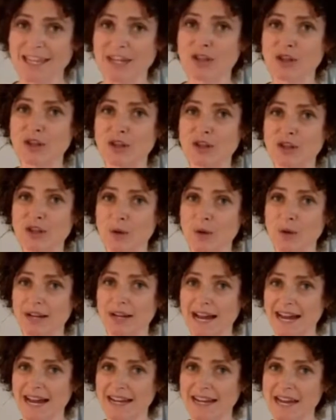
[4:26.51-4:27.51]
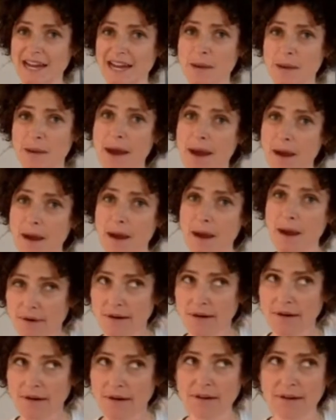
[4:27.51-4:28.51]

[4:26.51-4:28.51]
the word cayenne pepper,